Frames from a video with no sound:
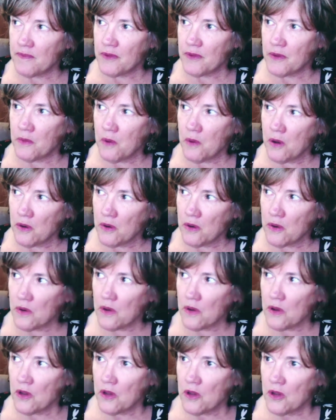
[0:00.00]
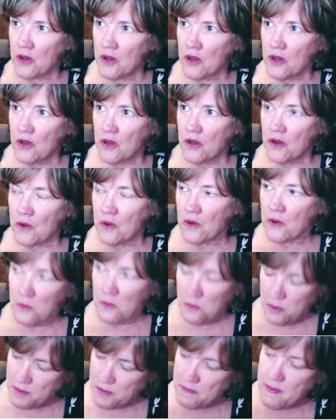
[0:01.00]
what
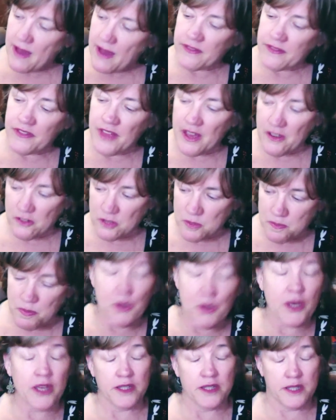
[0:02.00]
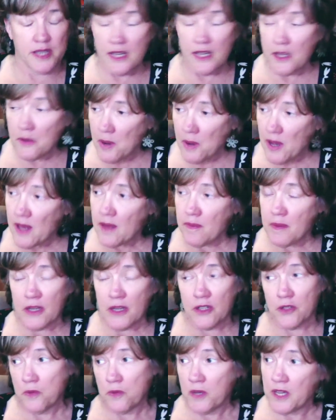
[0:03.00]
we made those bookings anyway
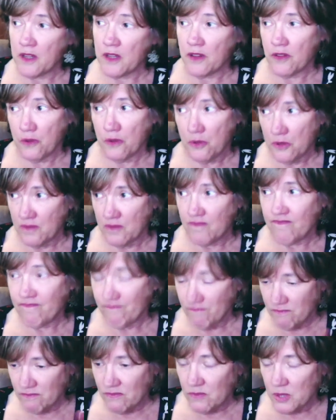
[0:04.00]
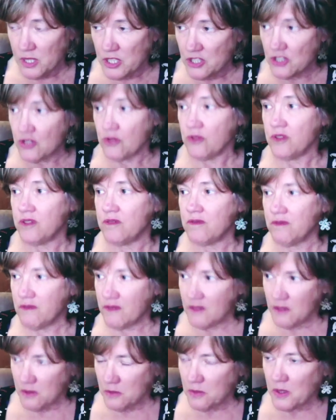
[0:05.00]
because we thought we
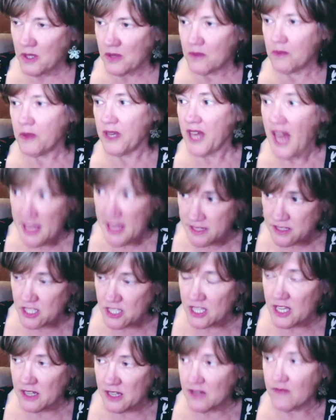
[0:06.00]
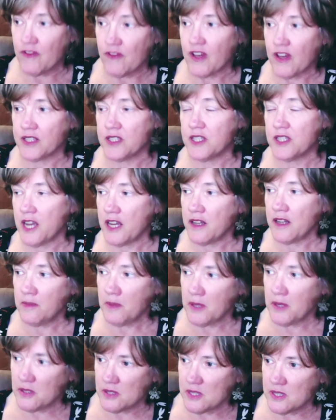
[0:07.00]
had to get him vaccinated
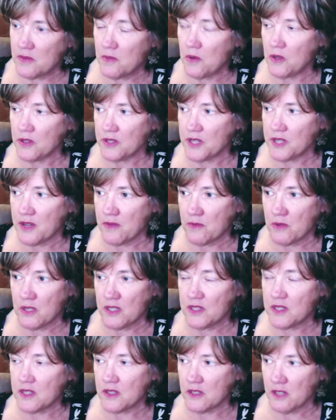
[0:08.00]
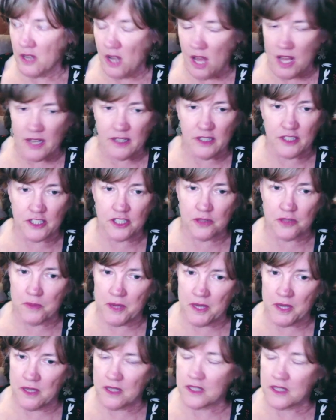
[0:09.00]
because he was at risk and likely to
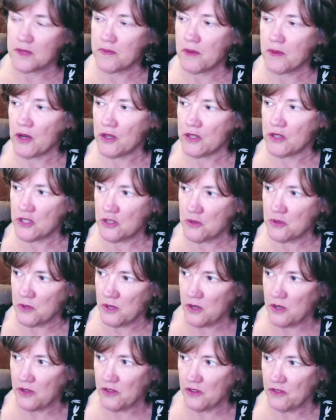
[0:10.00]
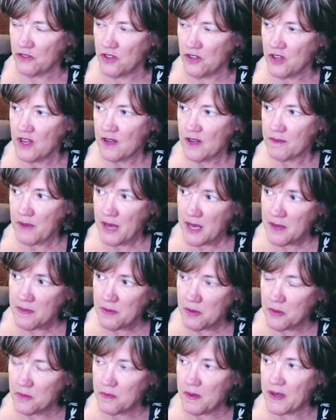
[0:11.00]
be exposed to a lot of
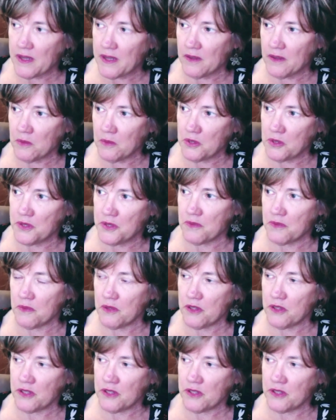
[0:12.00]
people, but it was with